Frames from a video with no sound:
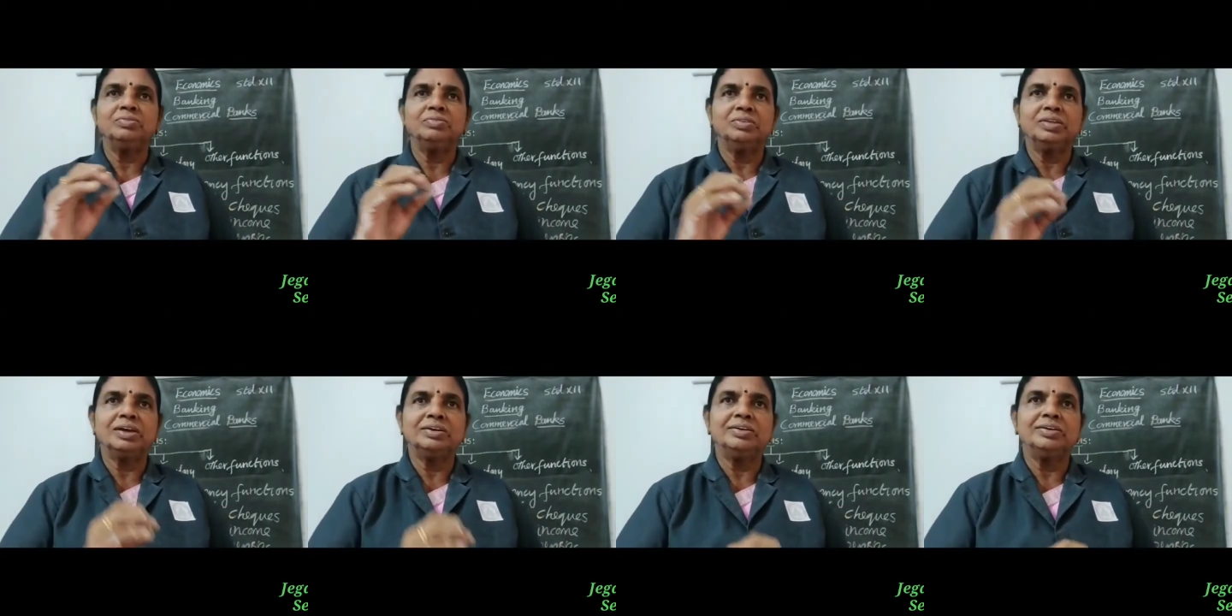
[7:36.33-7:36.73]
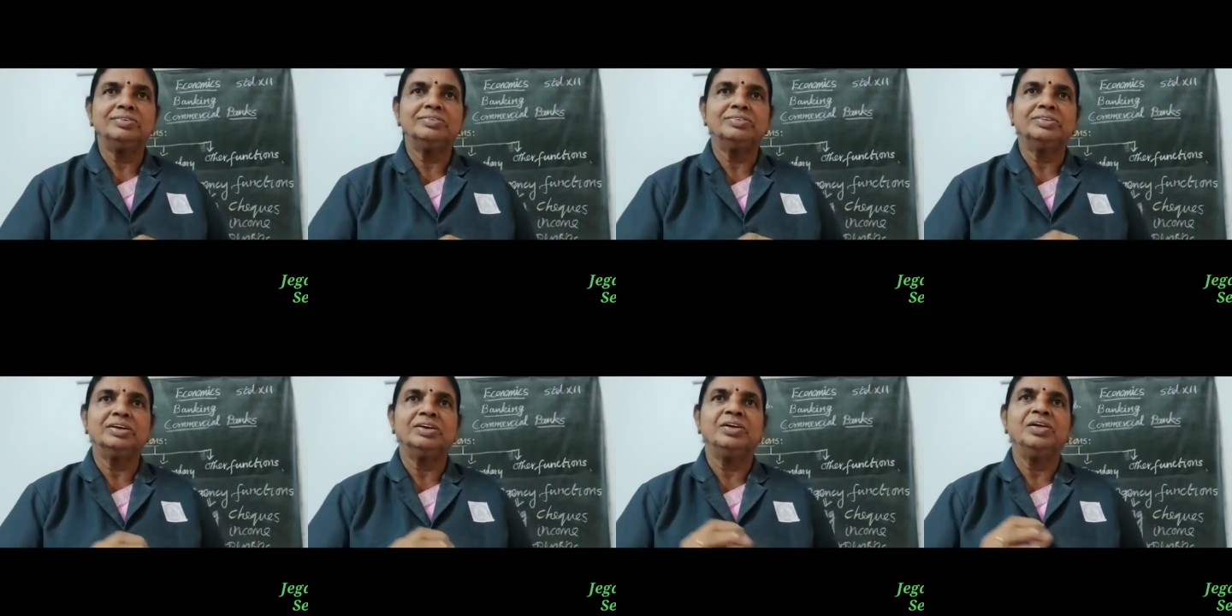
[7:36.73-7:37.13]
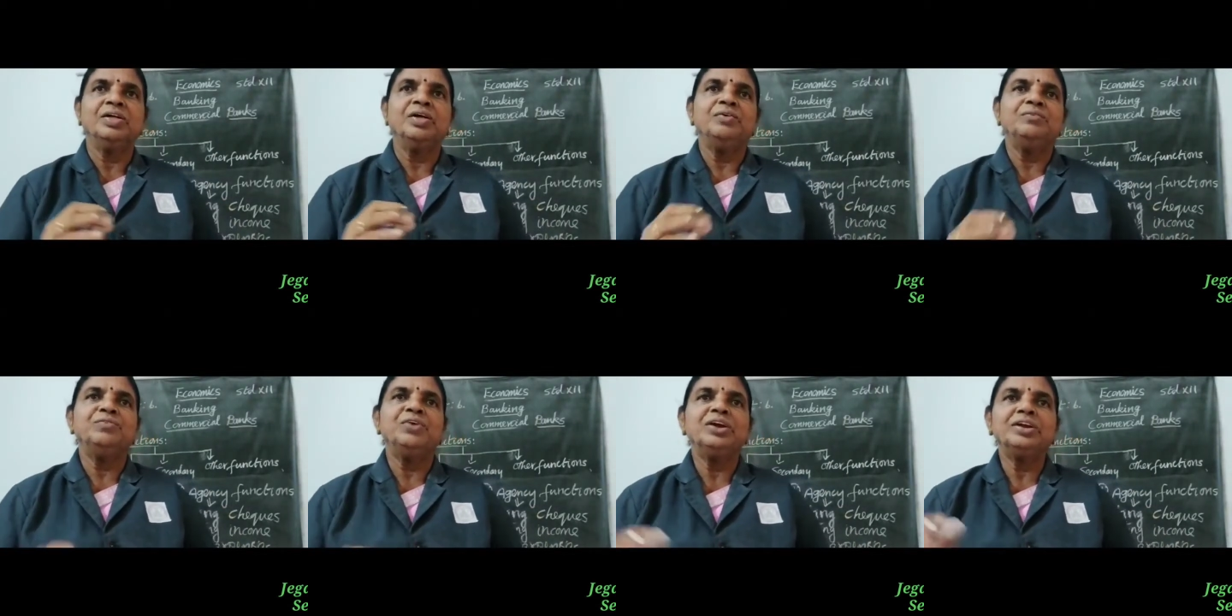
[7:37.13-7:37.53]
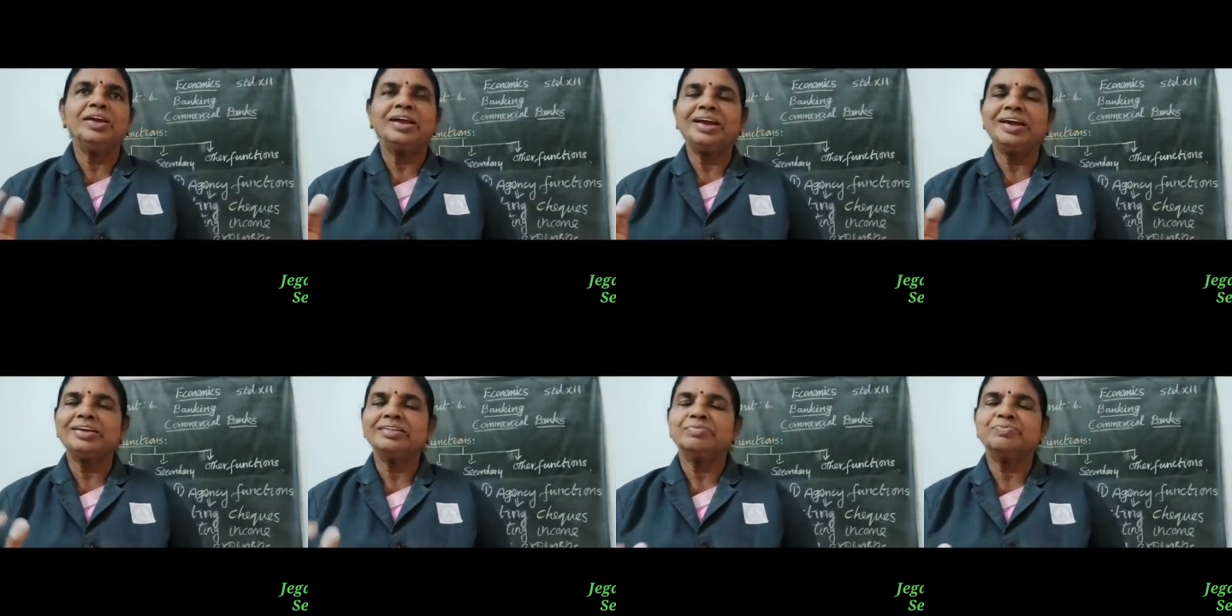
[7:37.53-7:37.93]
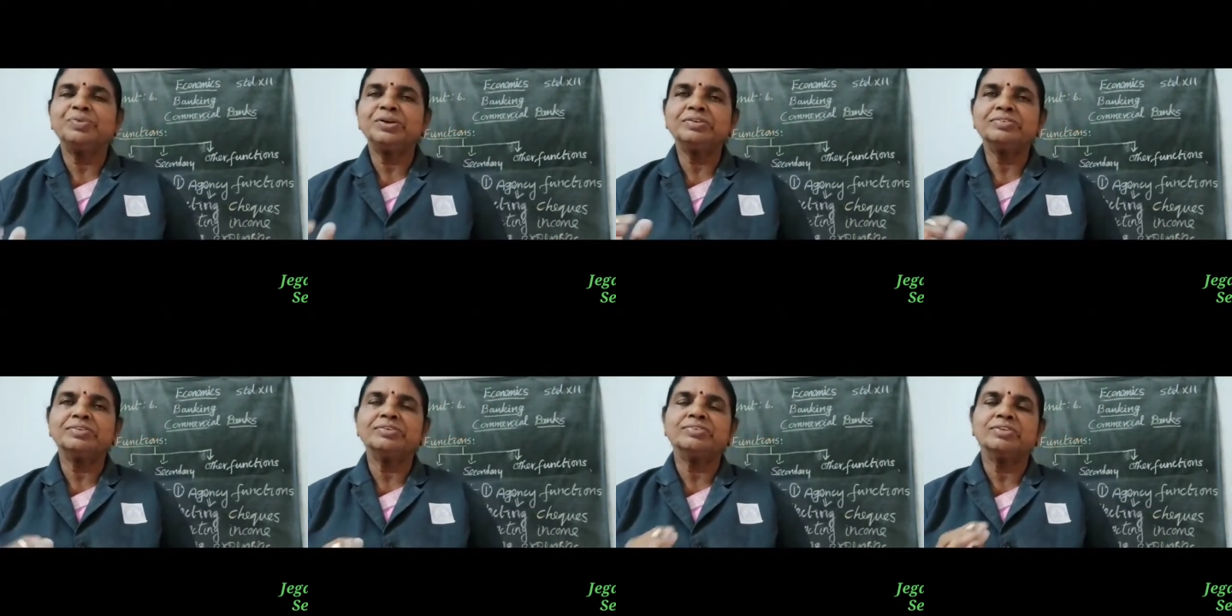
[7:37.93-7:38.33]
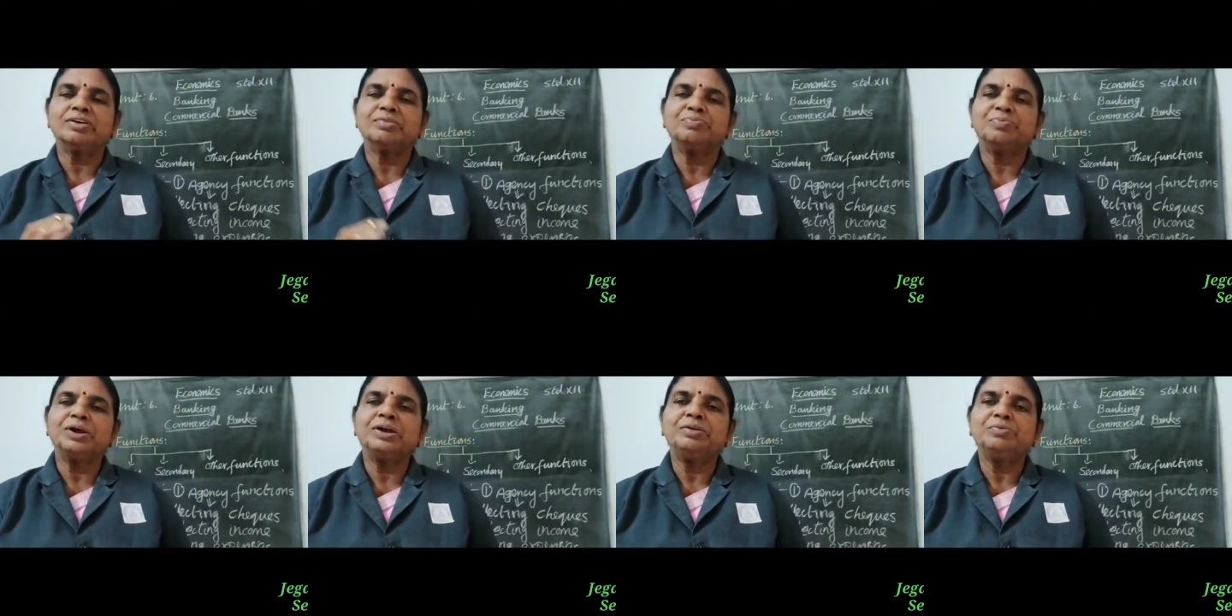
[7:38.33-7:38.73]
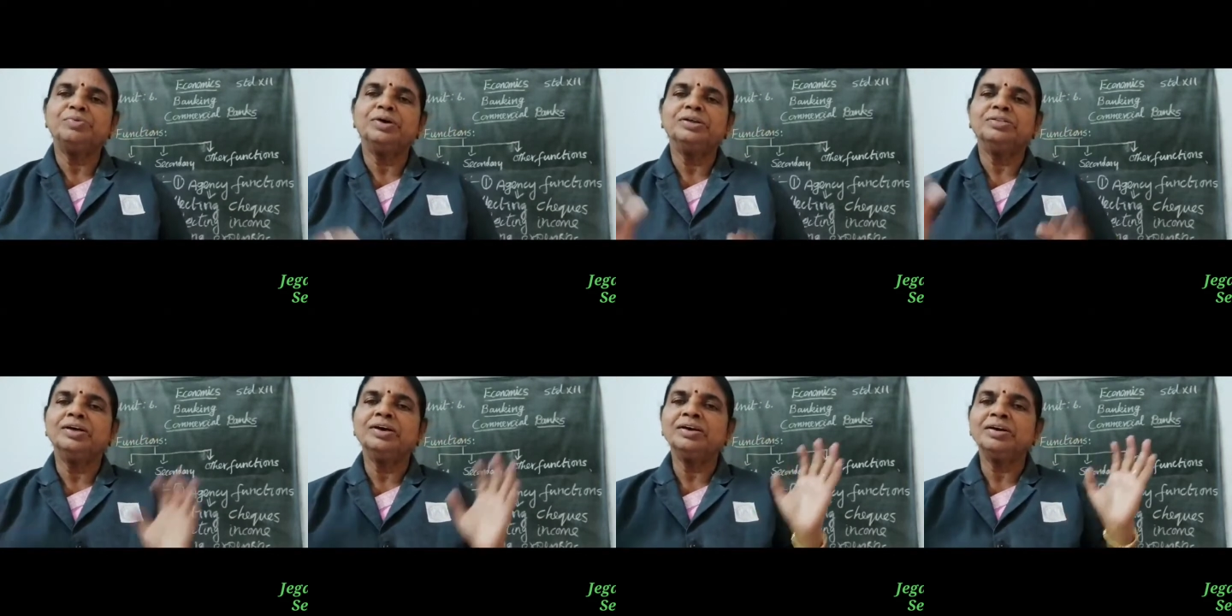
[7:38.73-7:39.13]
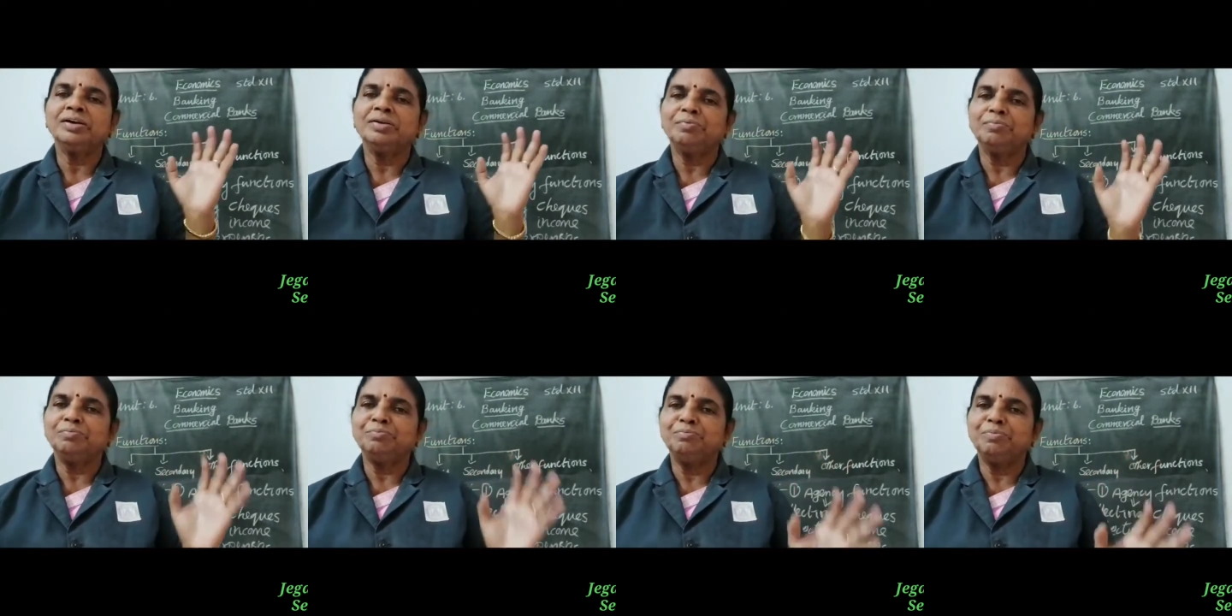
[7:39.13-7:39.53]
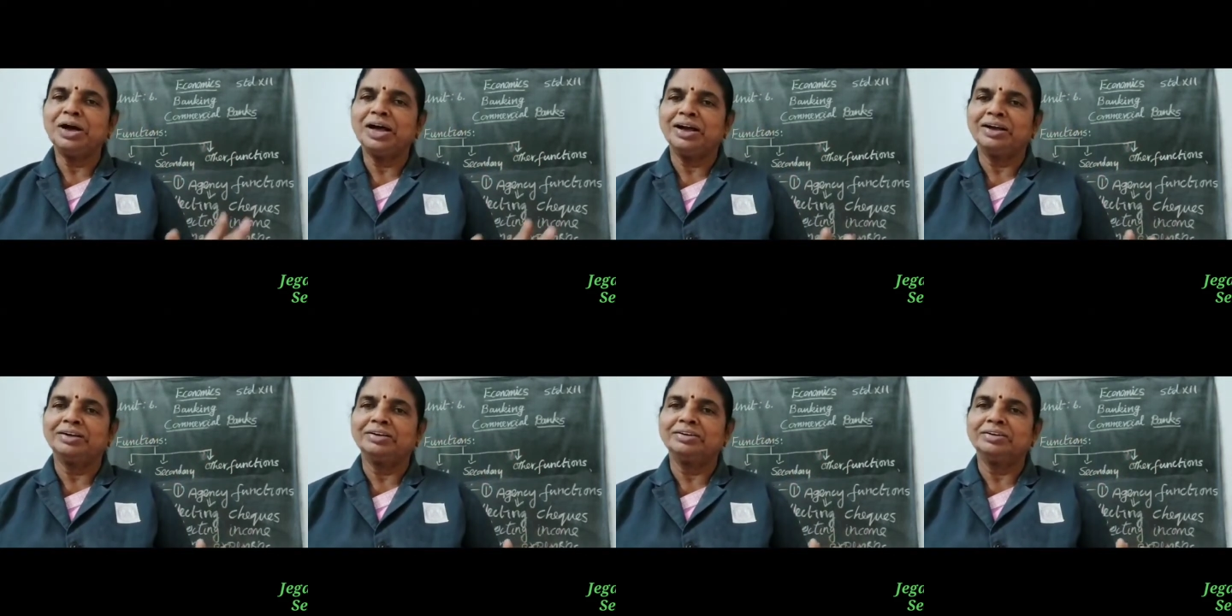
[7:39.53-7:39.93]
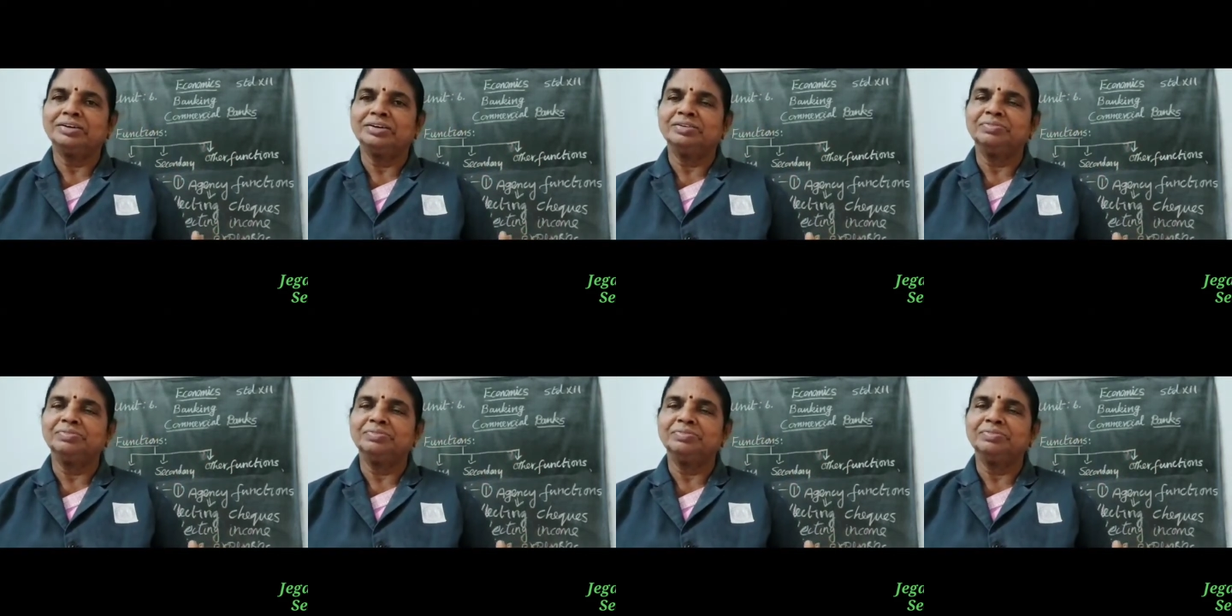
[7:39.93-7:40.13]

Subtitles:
that is when expenses are paid by the bank.